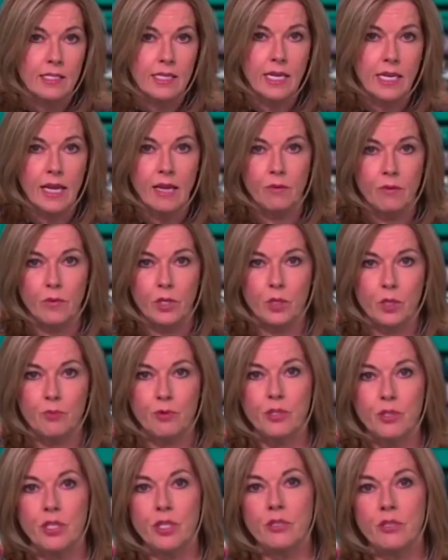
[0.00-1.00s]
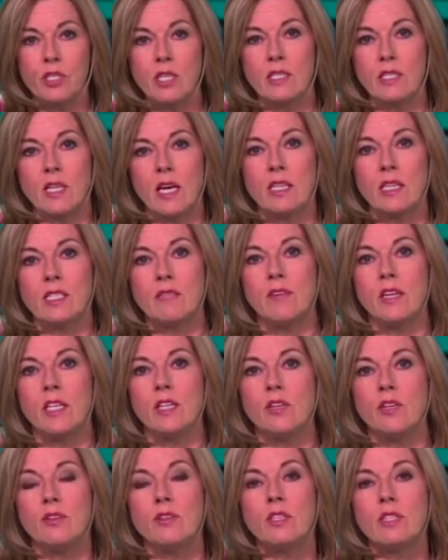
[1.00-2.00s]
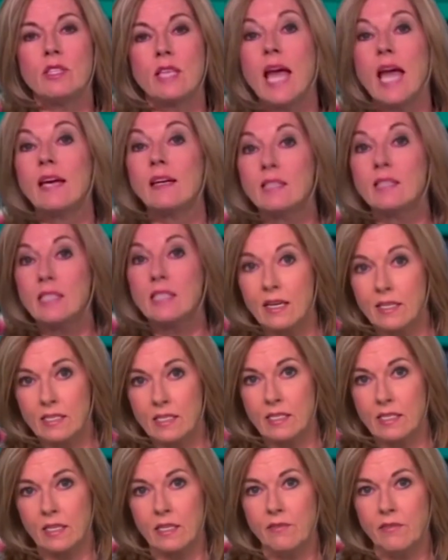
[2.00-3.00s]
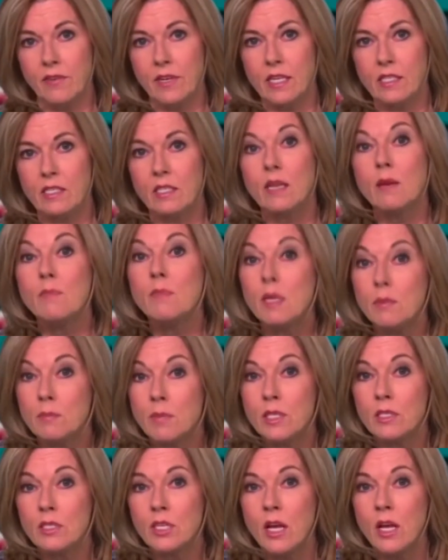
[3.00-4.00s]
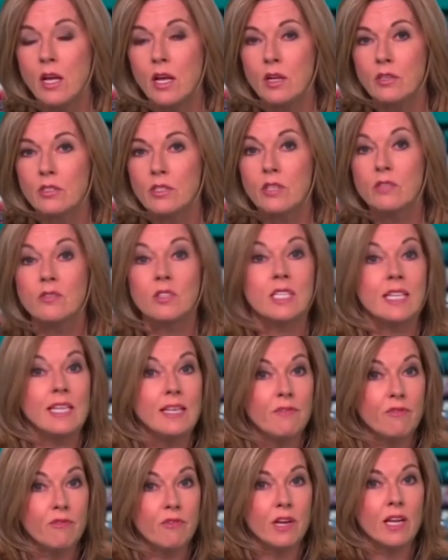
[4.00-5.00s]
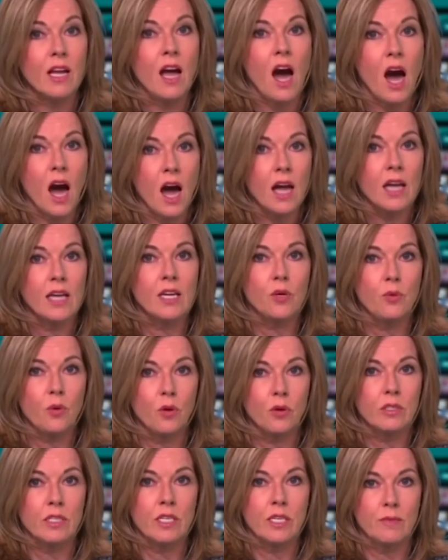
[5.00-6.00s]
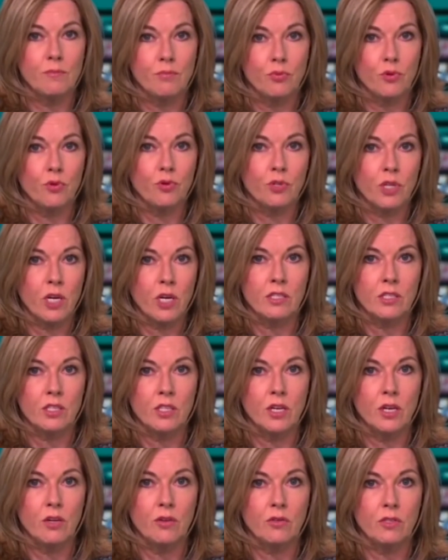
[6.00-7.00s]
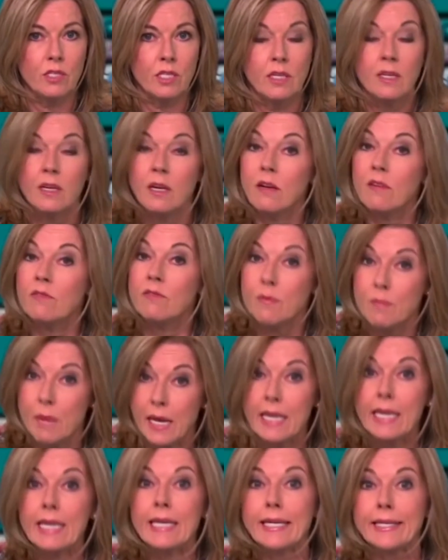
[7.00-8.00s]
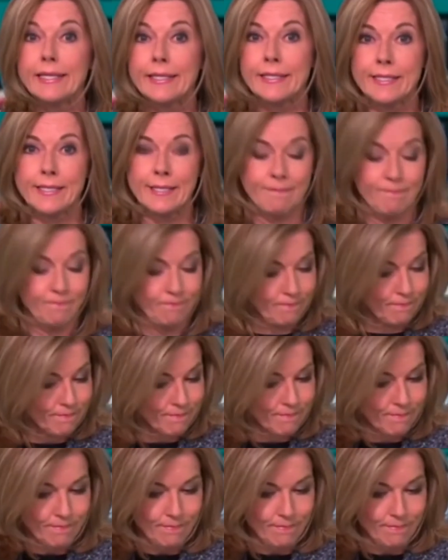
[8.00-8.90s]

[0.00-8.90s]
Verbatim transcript: ITN, which produces ITV News, thanked Alistair for his commitment to delivering high quality broadcast news for many years.